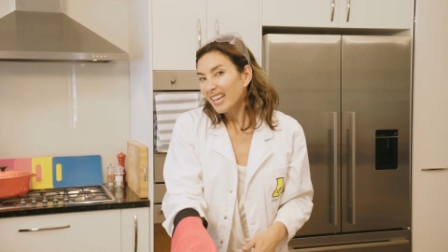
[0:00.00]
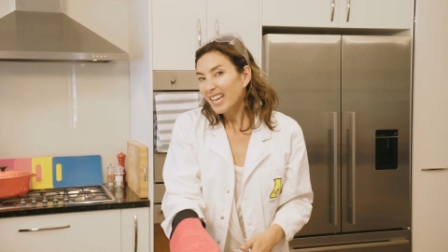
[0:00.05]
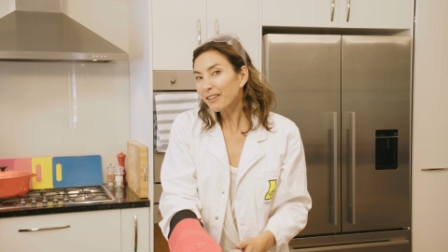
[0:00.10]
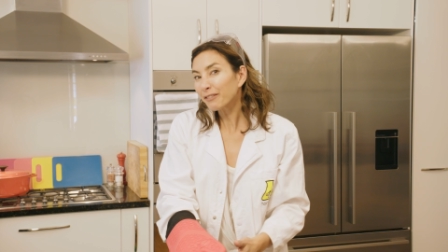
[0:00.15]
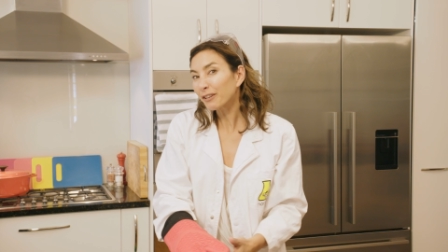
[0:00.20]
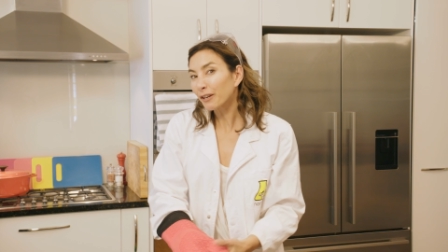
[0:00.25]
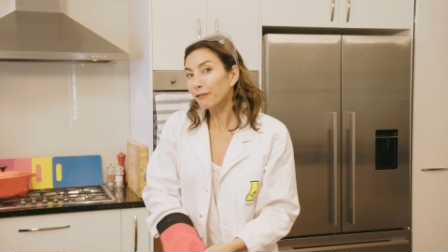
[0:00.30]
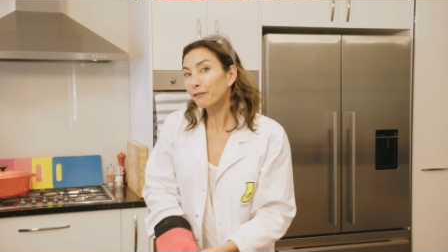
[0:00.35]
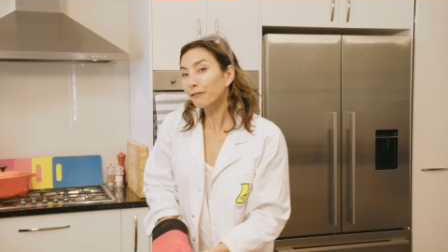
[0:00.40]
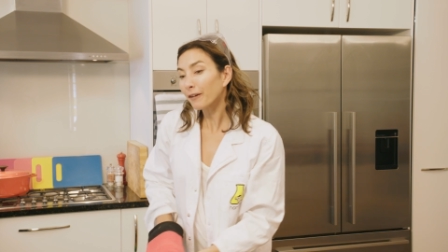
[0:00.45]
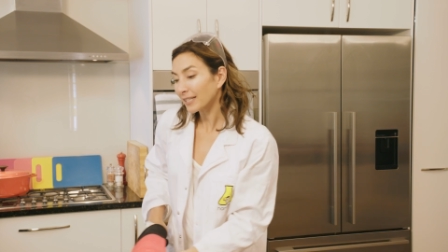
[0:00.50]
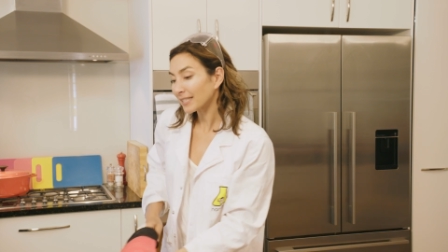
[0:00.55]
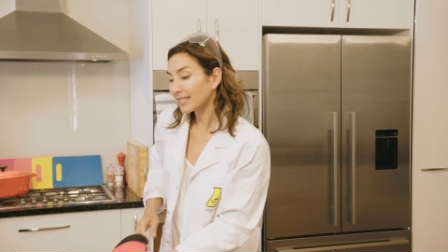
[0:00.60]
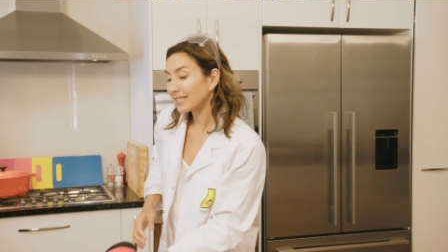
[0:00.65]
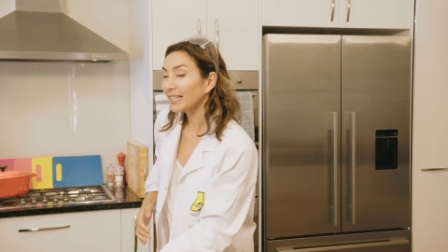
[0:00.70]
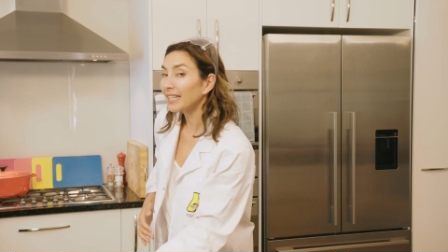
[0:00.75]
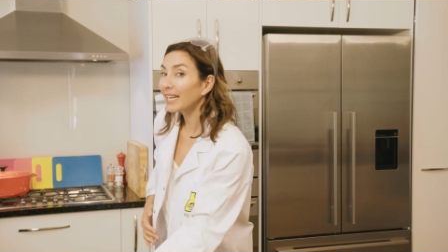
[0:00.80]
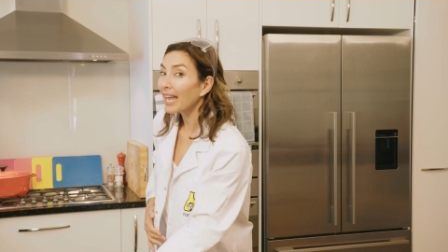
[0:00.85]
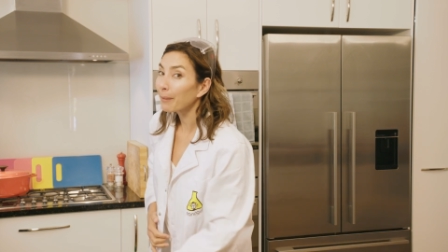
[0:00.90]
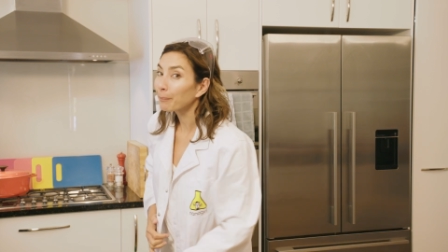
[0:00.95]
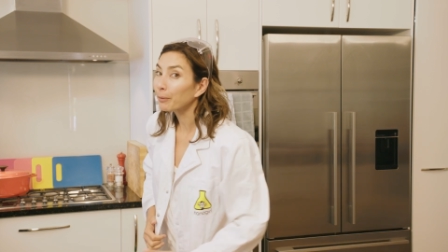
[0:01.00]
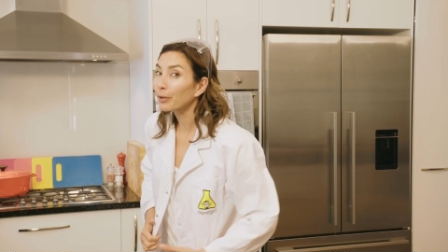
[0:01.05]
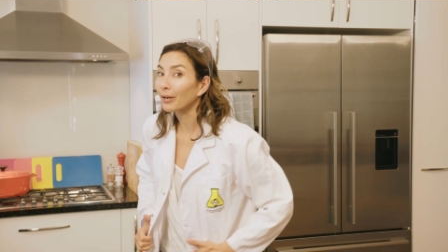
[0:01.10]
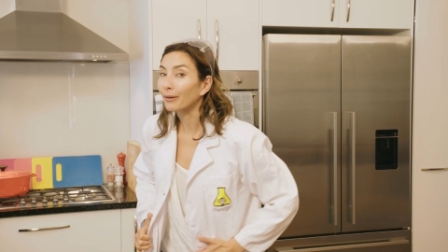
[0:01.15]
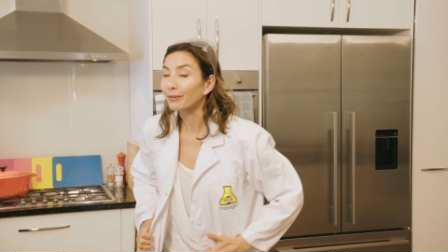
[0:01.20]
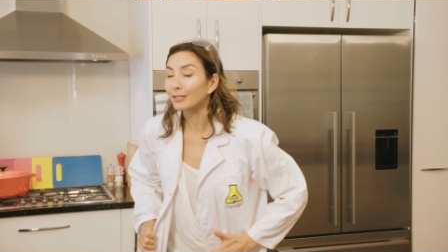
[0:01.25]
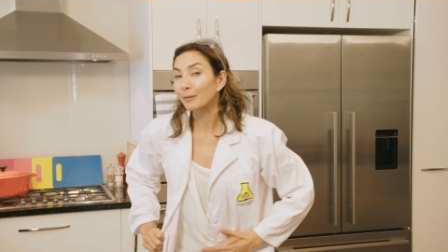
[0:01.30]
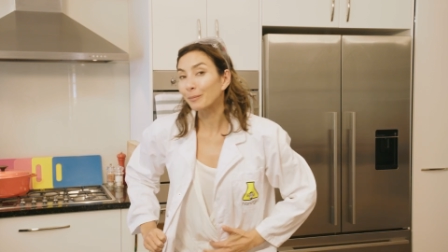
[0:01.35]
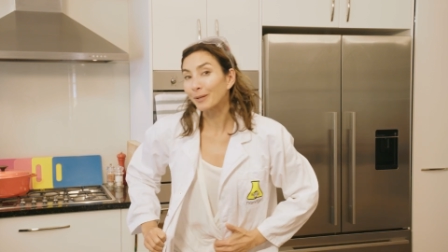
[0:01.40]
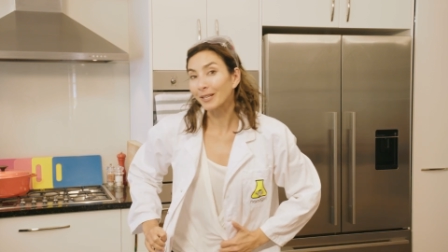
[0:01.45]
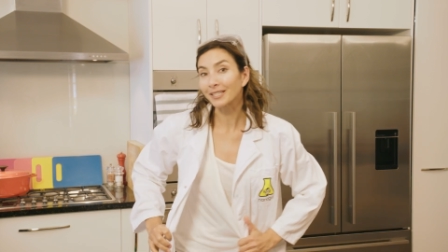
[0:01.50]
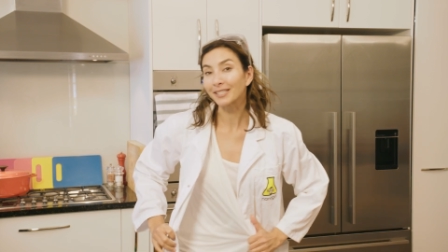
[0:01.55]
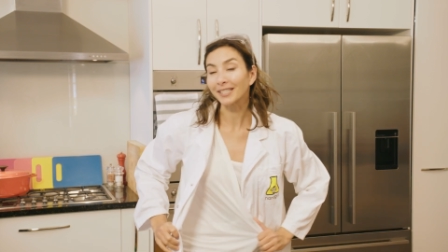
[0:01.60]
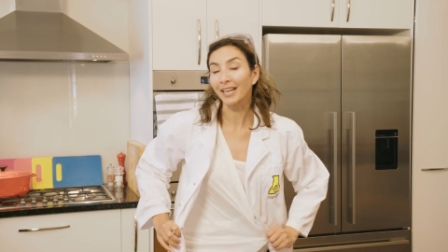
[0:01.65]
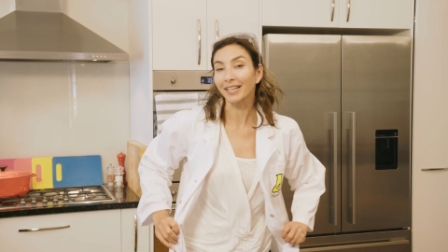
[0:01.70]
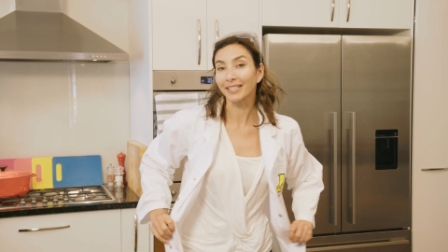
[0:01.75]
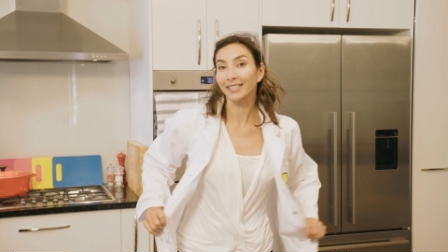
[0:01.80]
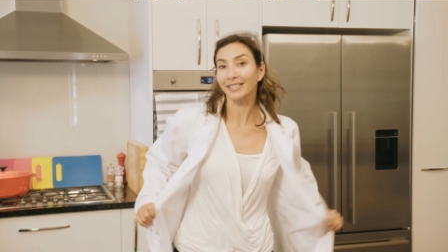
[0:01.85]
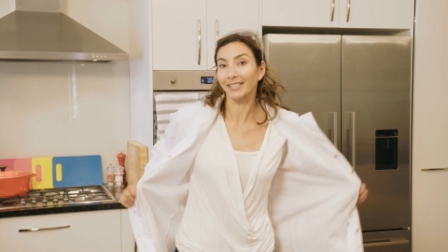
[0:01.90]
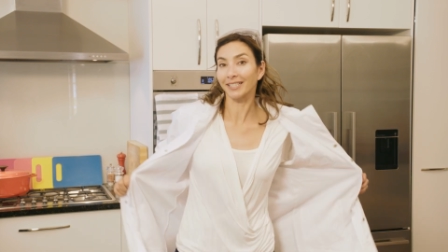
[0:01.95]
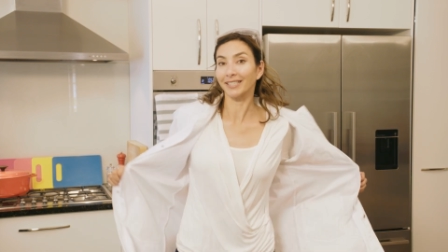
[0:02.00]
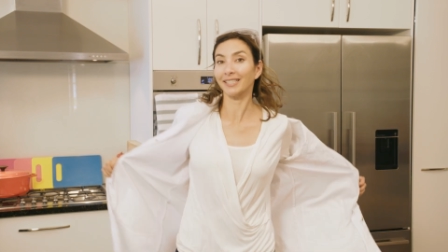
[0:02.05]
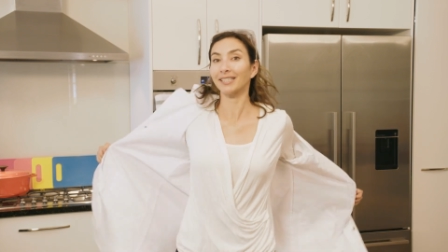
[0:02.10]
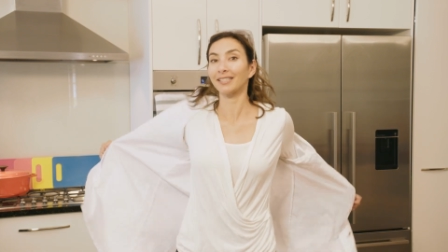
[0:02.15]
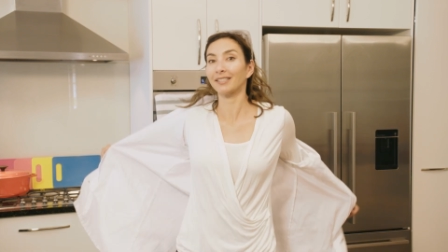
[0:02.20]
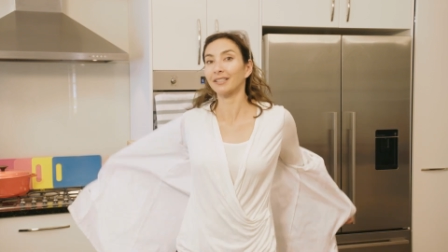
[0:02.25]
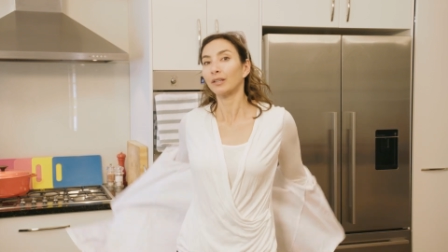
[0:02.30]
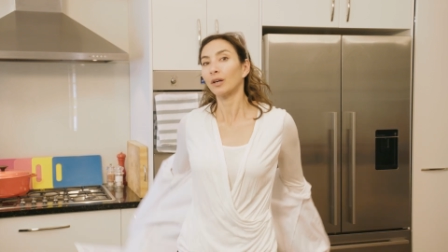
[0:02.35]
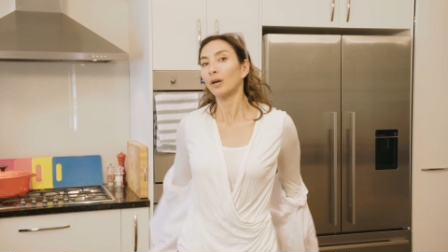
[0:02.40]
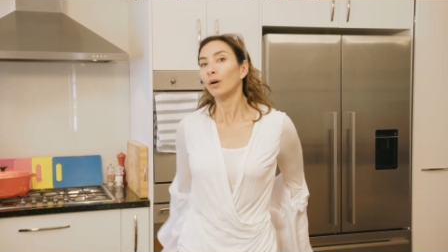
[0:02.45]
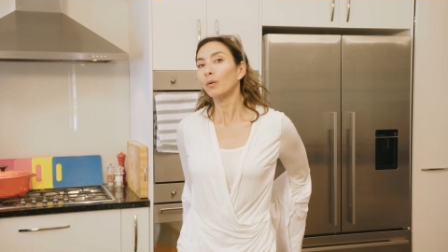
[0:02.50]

even a fancy lab coat to be a scientist.